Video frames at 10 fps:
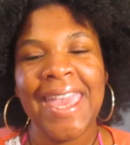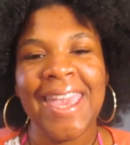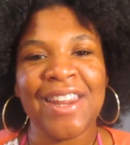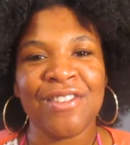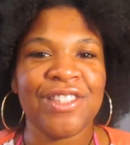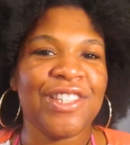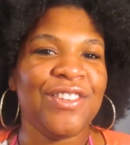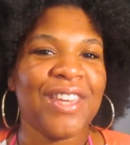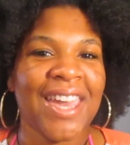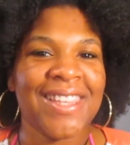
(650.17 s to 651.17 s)
And I will see
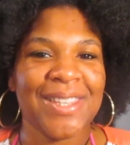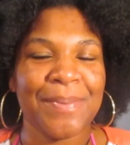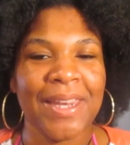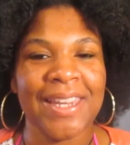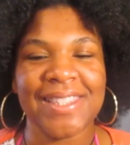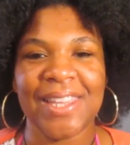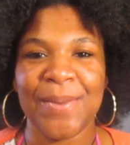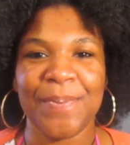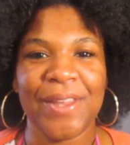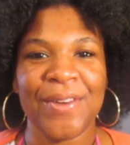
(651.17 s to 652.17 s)
you guys in my next
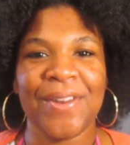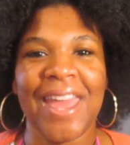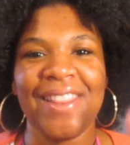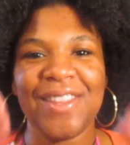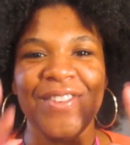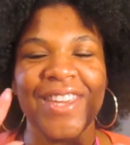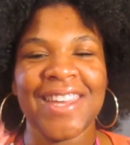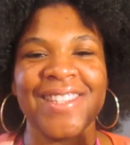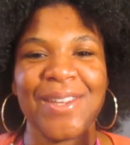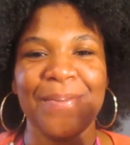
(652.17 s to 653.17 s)
upload. I love you
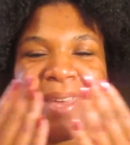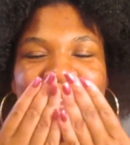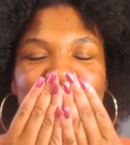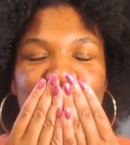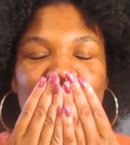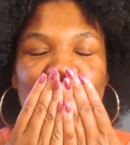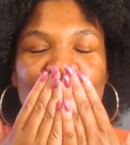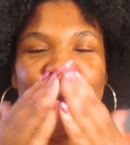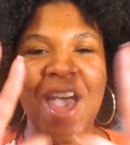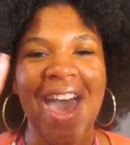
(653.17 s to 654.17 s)
guys so much.
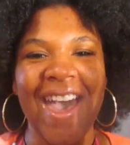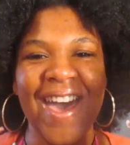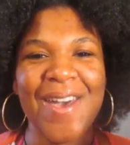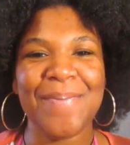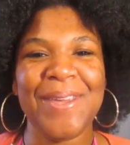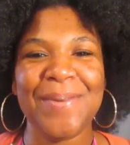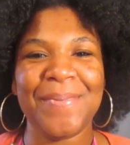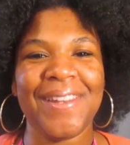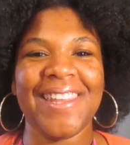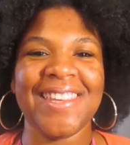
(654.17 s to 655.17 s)
Mwah! Be
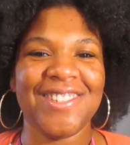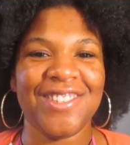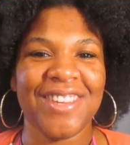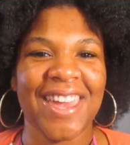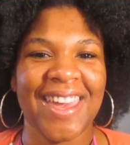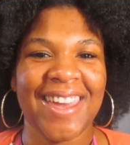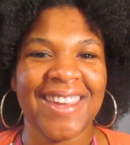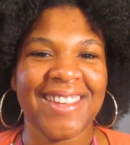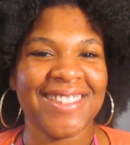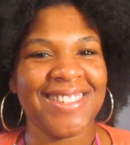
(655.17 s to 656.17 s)
blessed, you
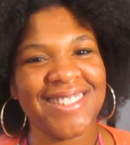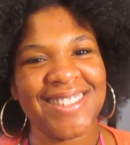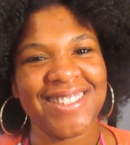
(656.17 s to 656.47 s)
guys.